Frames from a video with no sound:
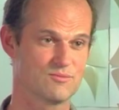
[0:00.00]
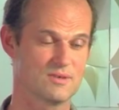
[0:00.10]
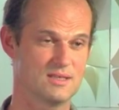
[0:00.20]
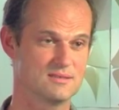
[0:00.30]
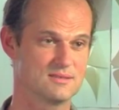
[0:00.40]

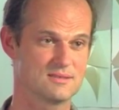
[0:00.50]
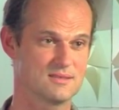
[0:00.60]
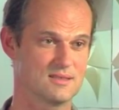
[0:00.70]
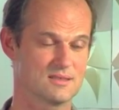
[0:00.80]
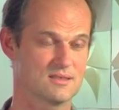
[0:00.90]

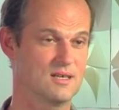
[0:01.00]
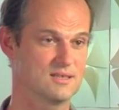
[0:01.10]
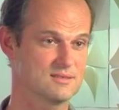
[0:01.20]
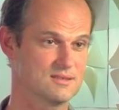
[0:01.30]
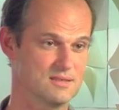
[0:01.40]
runs
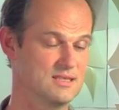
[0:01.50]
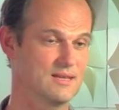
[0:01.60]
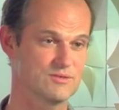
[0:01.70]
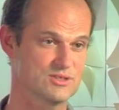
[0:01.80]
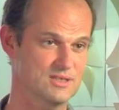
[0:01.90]
constantly,
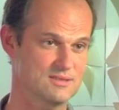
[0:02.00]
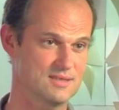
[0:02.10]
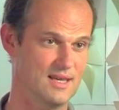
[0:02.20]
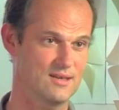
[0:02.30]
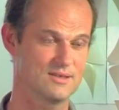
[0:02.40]
never shuts
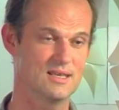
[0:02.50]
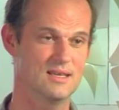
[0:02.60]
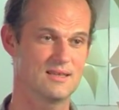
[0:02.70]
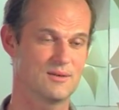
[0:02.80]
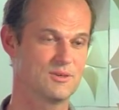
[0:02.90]
down.
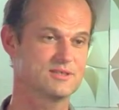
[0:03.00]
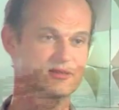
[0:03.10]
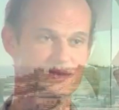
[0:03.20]
They wanted to